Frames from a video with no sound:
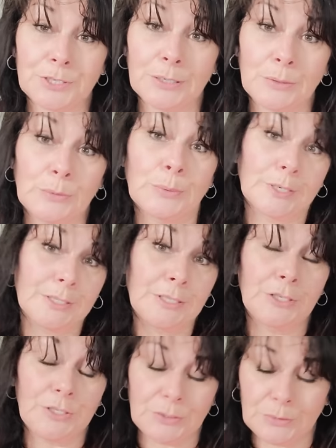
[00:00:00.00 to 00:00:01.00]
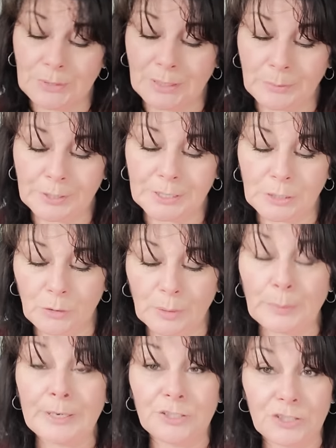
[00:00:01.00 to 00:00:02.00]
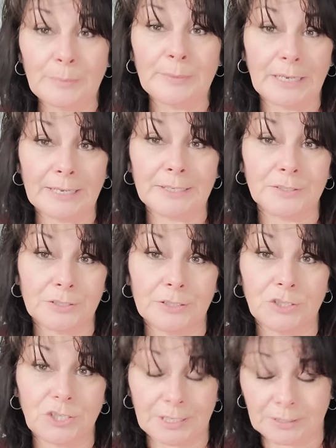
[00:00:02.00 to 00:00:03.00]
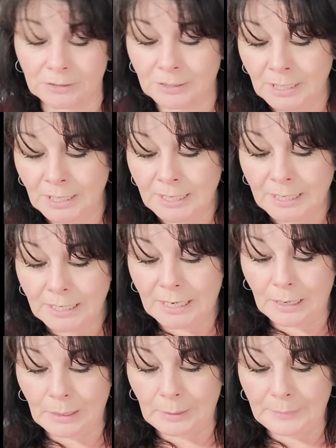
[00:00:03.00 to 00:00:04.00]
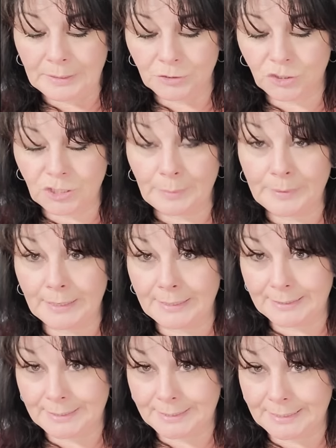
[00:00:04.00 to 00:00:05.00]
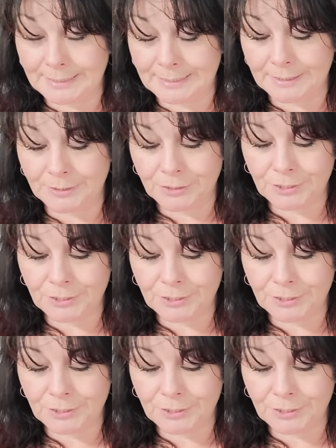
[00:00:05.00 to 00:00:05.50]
So we're going to do, uh, we're going to incorporate Gemini into the channel come Gemini season.